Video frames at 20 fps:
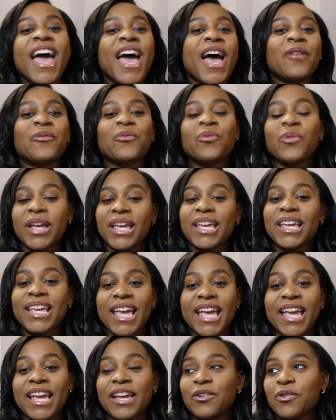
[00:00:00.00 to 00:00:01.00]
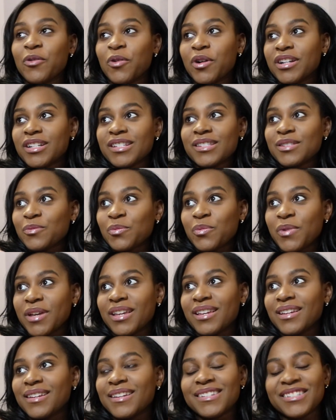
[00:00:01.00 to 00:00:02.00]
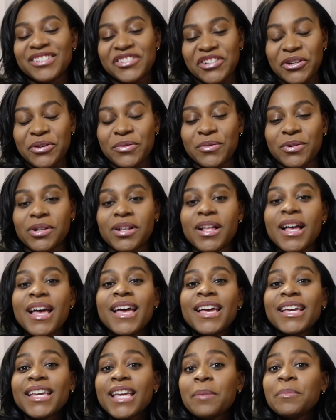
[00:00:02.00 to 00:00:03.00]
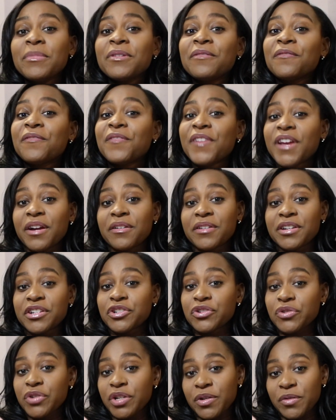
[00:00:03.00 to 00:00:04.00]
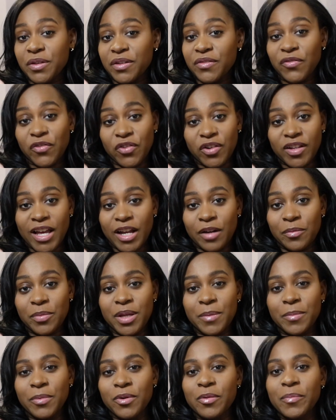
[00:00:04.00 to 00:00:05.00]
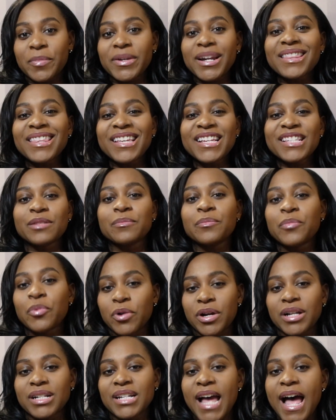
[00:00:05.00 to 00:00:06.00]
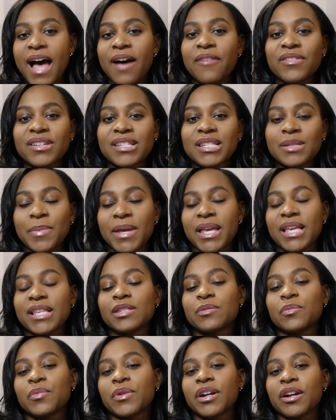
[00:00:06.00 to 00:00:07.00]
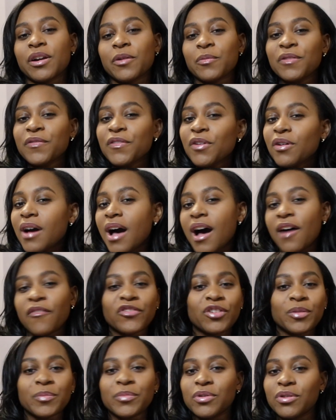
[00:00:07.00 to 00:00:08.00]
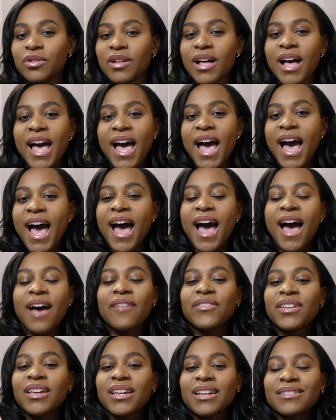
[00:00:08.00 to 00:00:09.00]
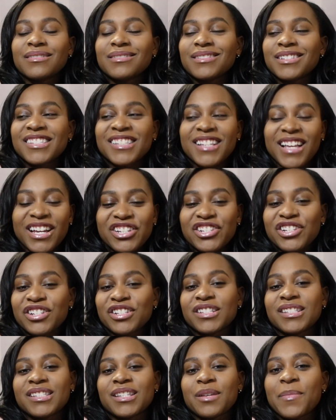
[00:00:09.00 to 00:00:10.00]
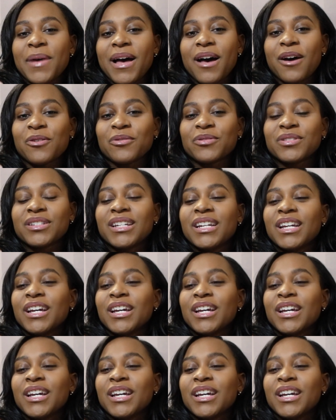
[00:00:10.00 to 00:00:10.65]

and weight gain or just weight in general can be very triggering for a lot of people. But I think it's important to have a space where we feel comfortable having discussions about